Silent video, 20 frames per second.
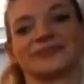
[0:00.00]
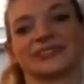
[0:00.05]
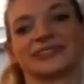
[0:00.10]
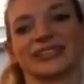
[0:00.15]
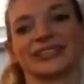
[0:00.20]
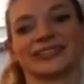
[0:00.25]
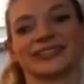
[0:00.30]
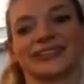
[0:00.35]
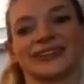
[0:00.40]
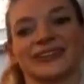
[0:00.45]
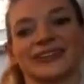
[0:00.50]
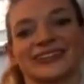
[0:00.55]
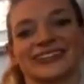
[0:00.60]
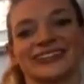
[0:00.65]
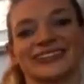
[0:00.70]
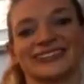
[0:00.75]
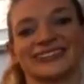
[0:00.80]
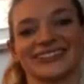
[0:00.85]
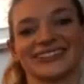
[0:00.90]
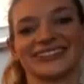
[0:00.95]
Sink lower.
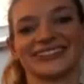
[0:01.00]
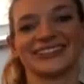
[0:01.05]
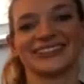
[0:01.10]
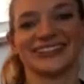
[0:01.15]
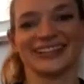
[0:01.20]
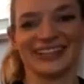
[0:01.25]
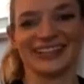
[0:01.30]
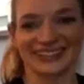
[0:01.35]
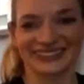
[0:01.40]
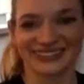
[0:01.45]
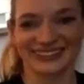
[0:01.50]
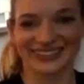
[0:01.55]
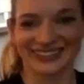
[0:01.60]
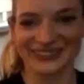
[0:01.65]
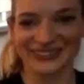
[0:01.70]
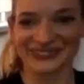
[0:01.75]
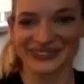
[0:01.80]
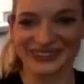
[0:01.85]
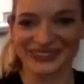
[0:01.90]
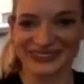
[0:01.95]

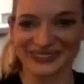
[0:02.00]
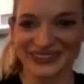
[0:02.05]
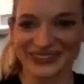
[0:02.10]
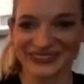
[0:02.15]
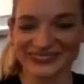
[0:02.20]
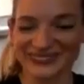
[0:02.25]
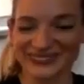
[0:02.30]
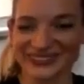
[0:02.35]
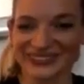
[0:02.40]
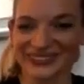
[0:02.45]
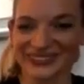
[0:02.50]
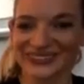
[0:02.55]
Exhale, forward fold.